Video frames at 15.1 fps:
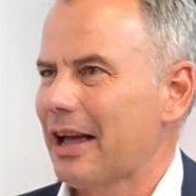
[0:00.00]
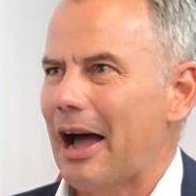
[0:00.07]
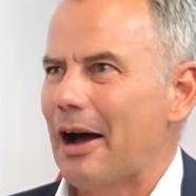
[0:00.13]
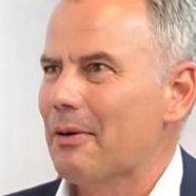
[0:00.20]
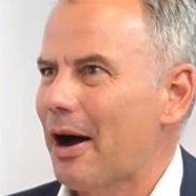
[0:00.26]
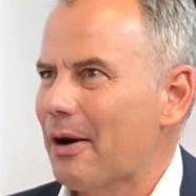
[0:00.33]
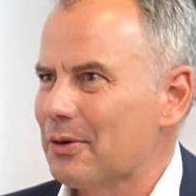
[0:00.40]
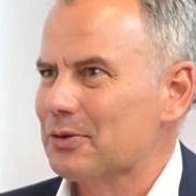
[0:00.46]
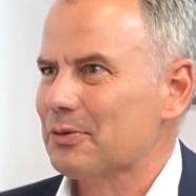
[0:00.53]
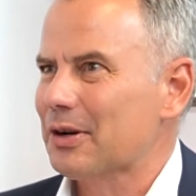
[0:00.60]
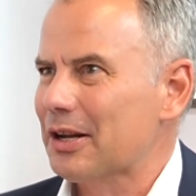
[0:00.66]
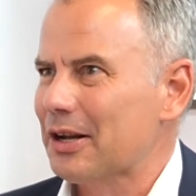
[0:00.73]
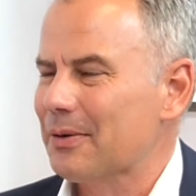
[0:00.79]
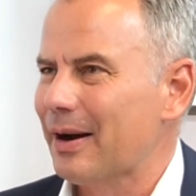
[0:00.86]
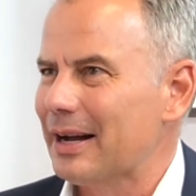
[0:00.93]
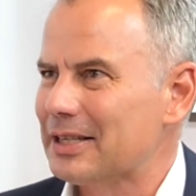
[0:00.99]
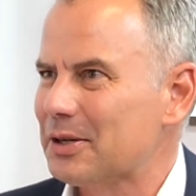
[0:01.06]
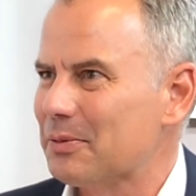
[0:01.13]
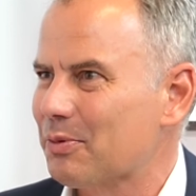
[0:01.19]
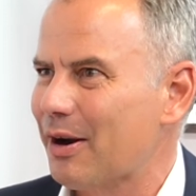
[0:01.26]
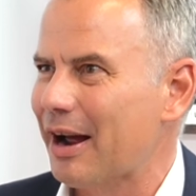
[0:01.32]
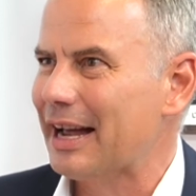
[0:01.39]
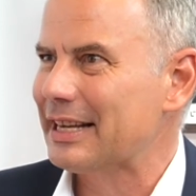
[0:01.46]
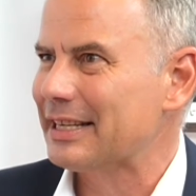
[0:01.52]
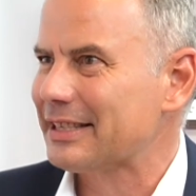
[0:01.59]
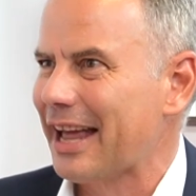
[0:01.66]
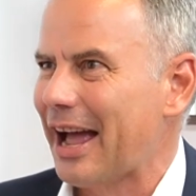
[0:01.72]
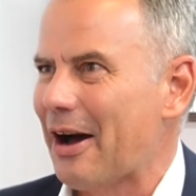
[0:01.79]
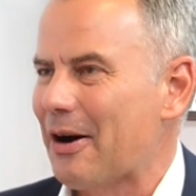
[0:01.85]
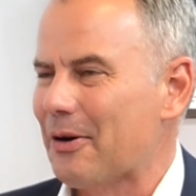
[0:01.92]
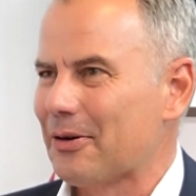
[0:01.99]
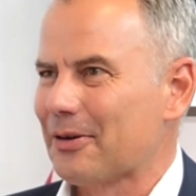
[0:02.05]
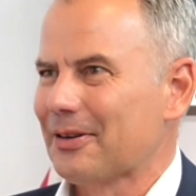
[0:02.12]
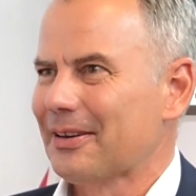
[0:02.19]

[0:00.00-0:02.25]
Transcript: I, I was really quite surprised how,